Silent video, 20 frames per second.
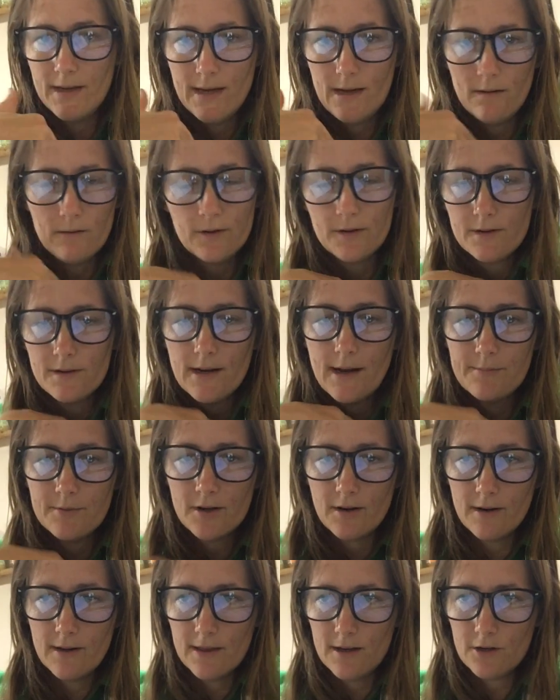or I'm
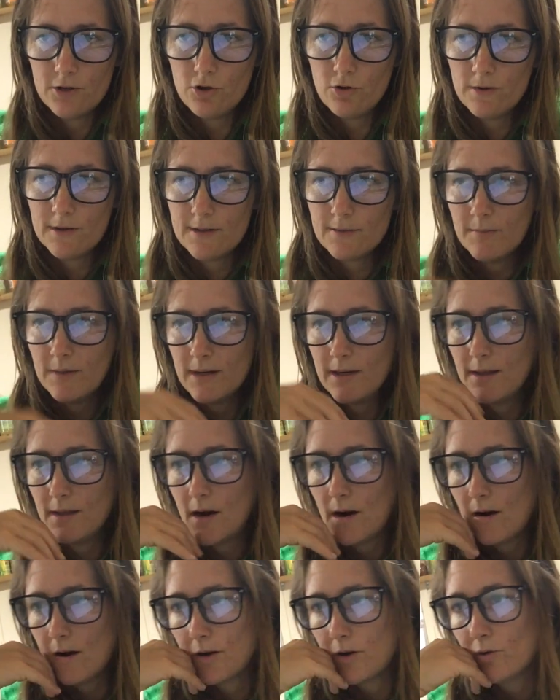sorry, they shoot somebody in the
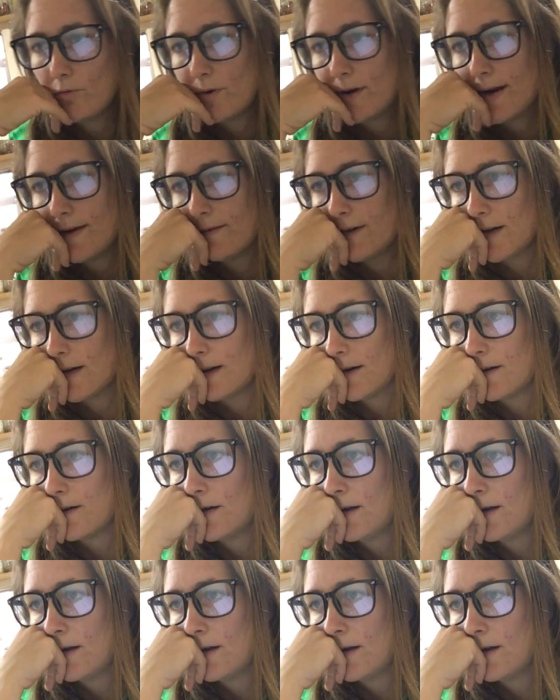heart or whatever,